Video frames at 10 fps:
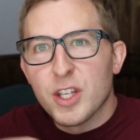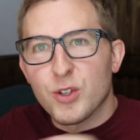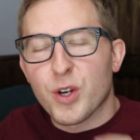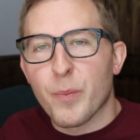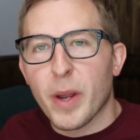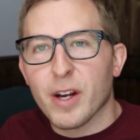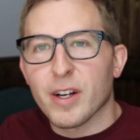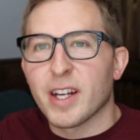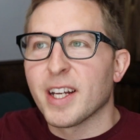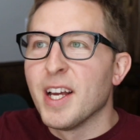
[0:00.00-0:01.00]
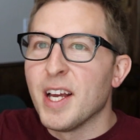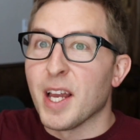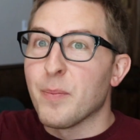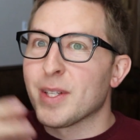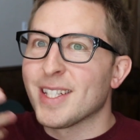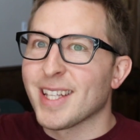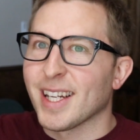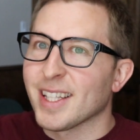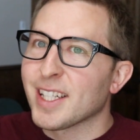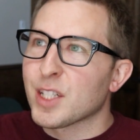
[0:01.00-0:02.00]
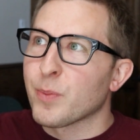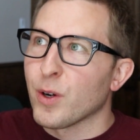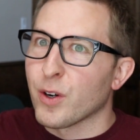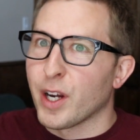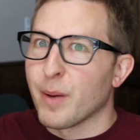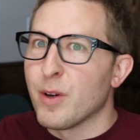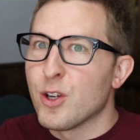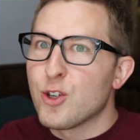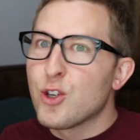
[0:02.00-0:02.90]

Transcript: So comparing a business analytics program